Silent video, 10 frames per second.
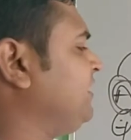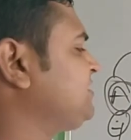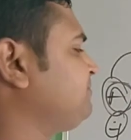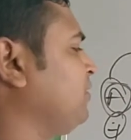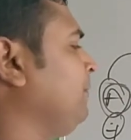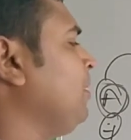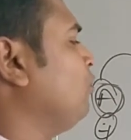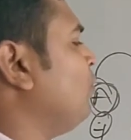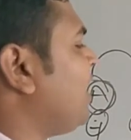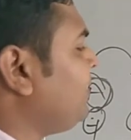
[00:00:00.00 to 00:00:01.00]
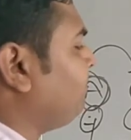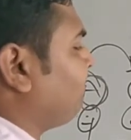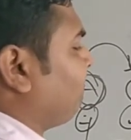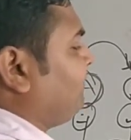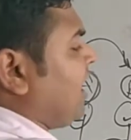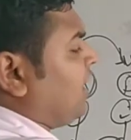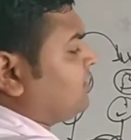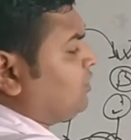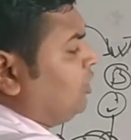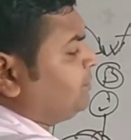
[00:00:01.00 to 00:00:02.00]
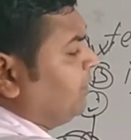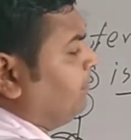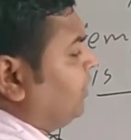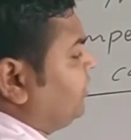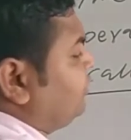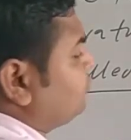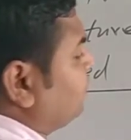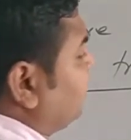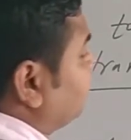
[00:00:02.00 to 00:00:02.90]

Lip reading: place from one part of the body to